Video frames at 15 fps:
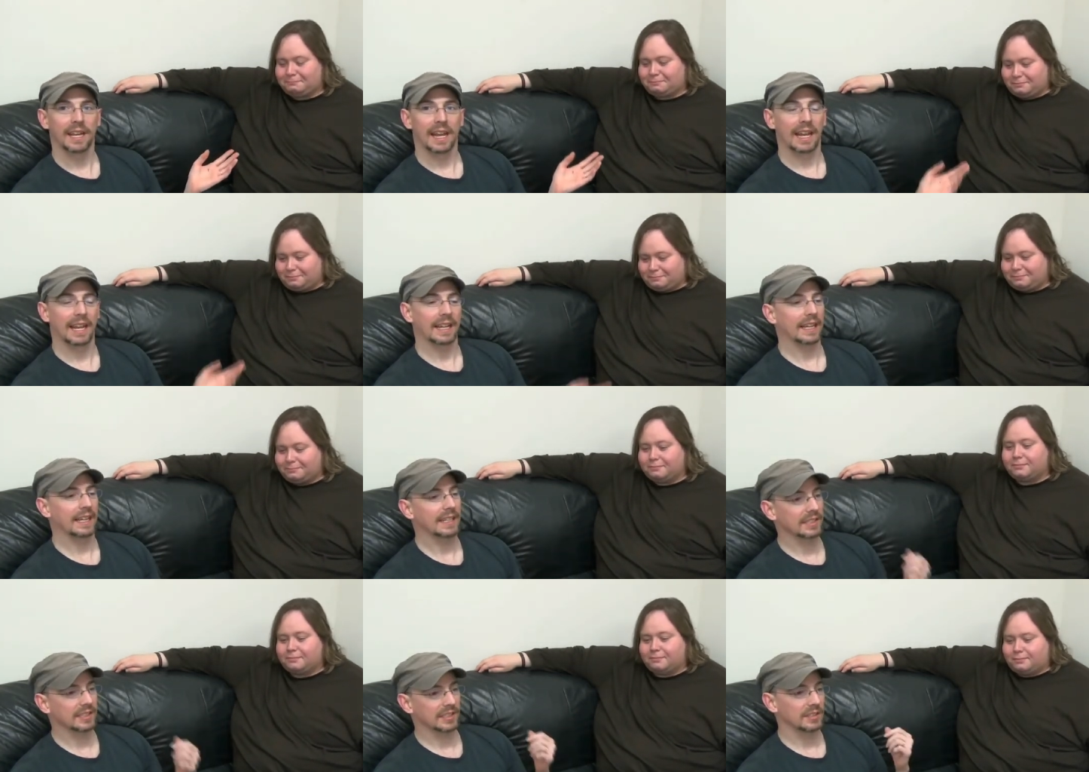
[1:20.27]
Speaker 1: and
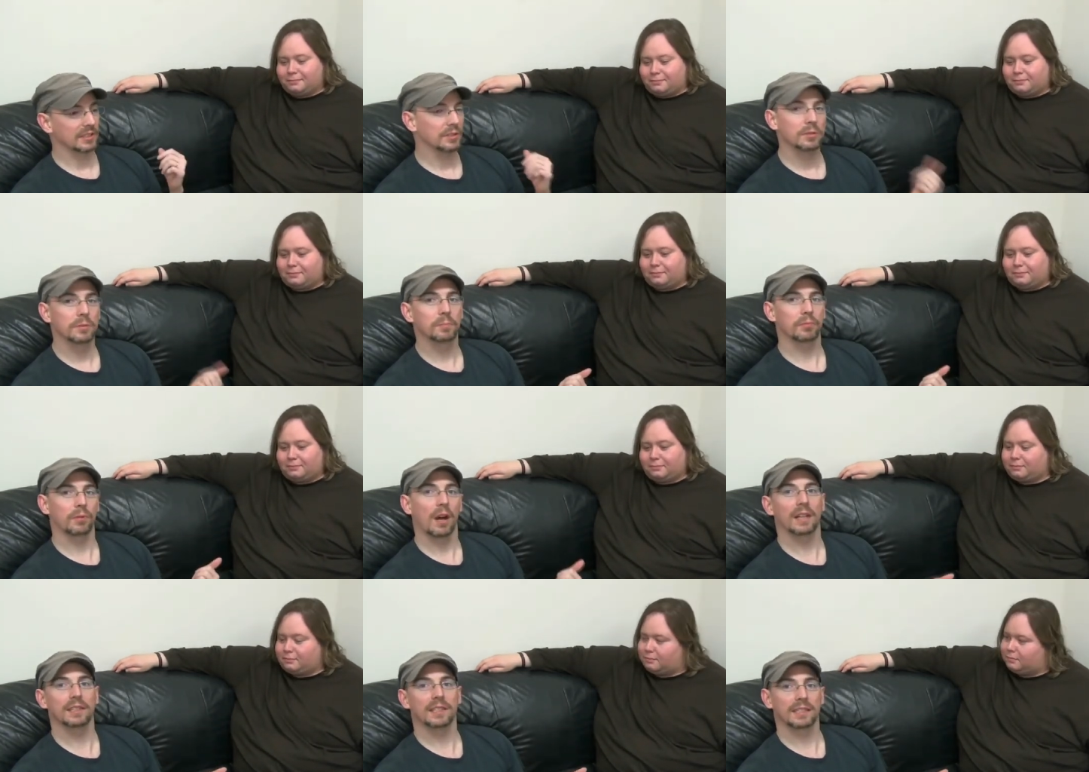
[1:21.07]
his new
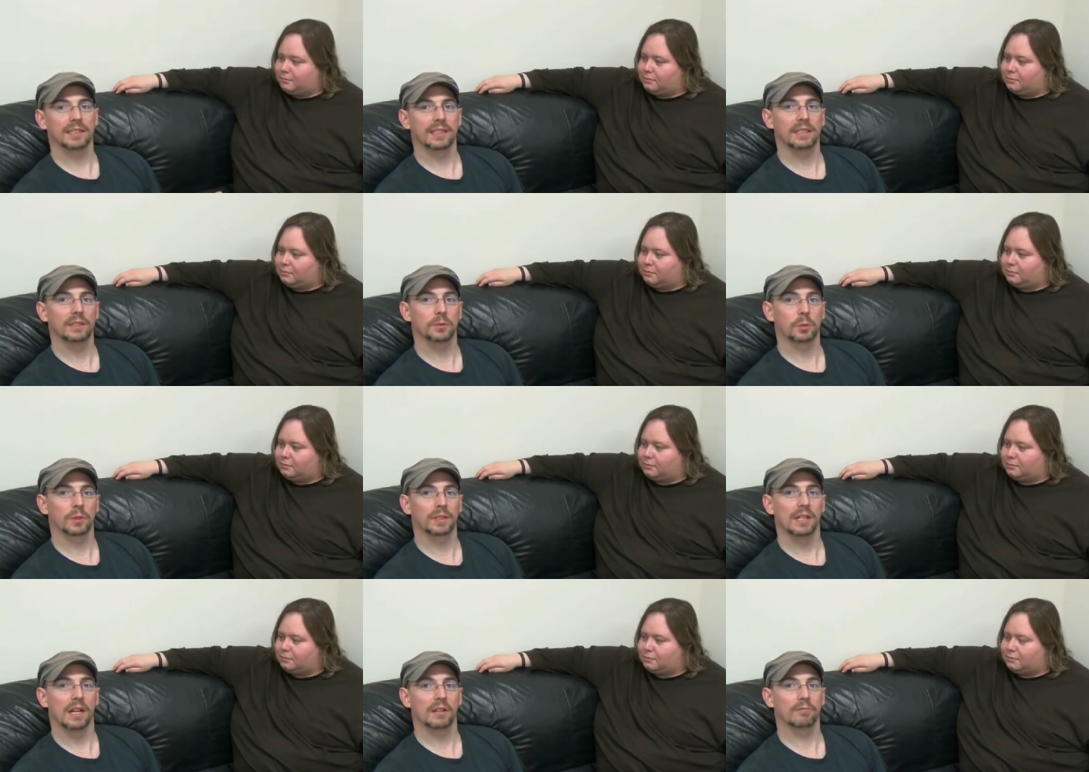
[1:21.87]
project that he's
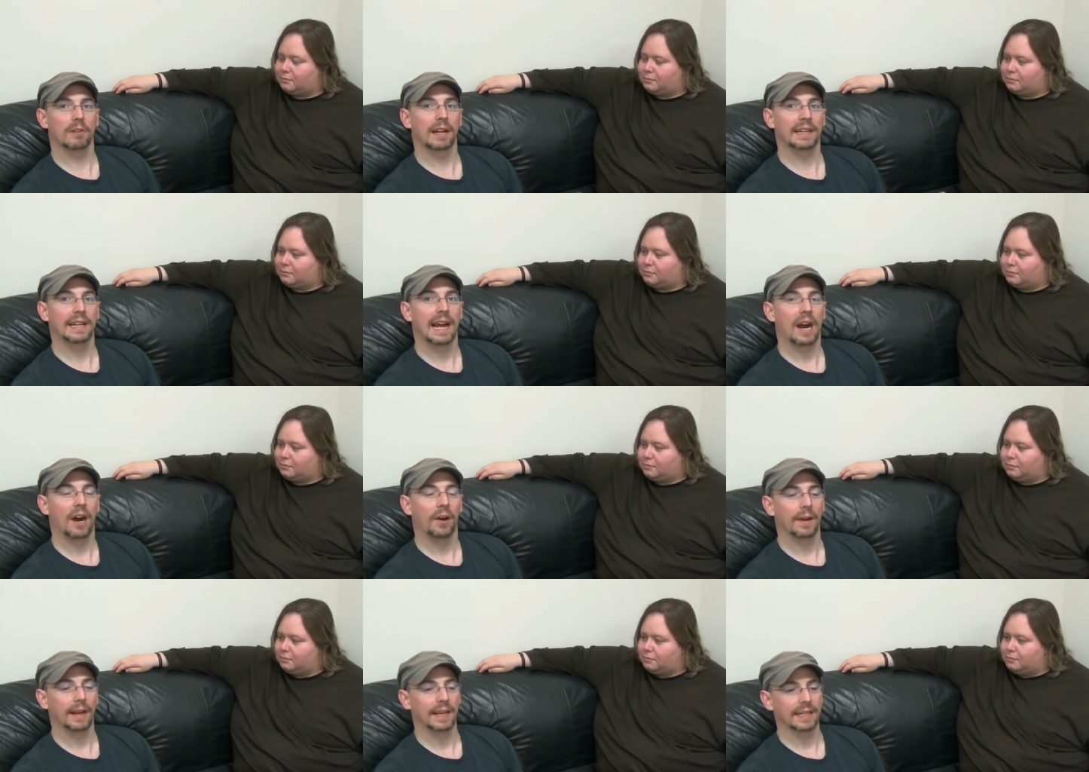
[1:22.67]
working on right
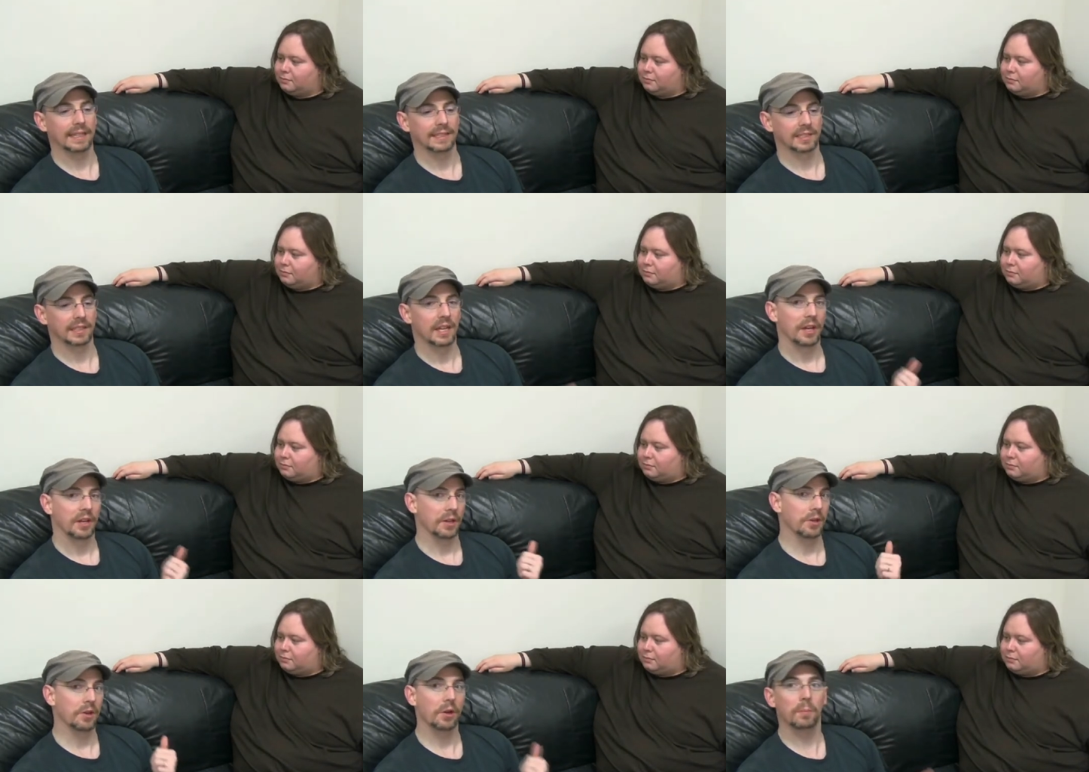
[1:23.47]
now is
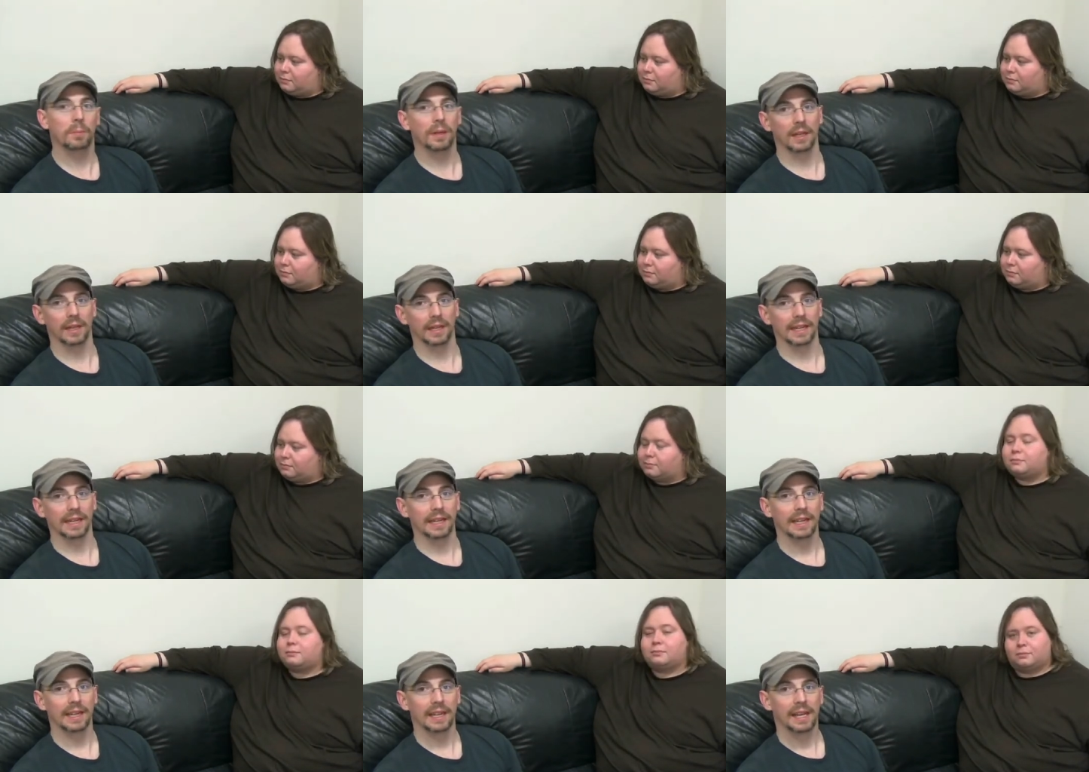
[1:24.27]

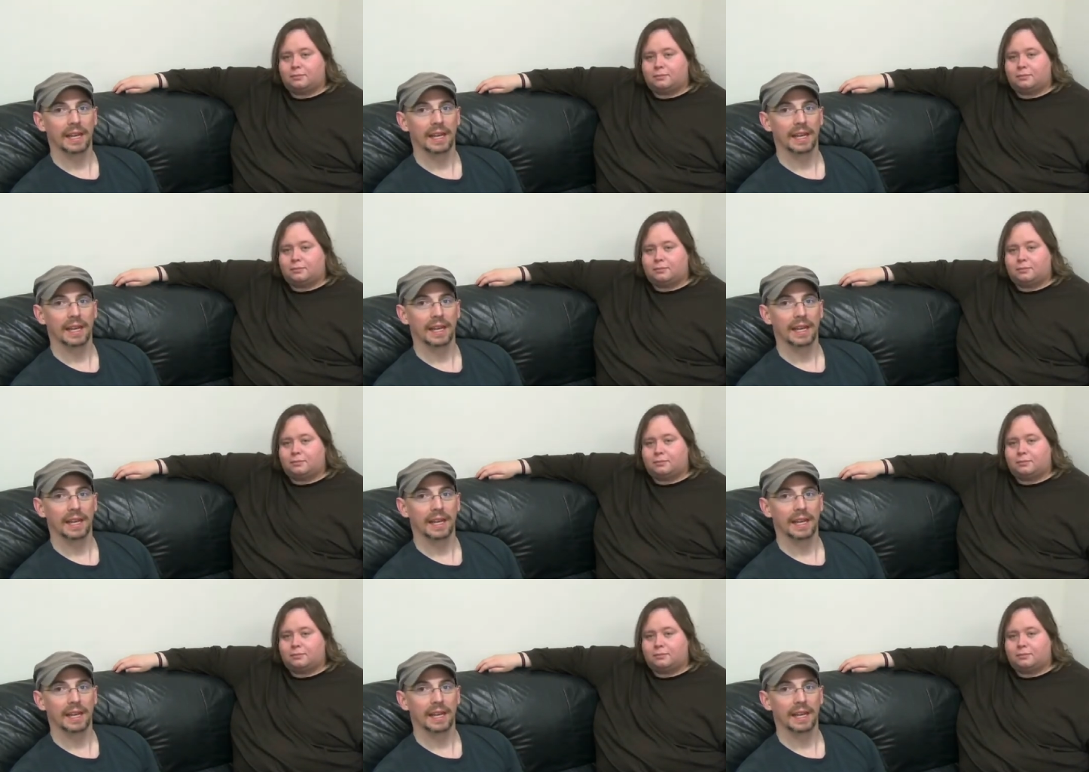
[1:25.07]
Nobility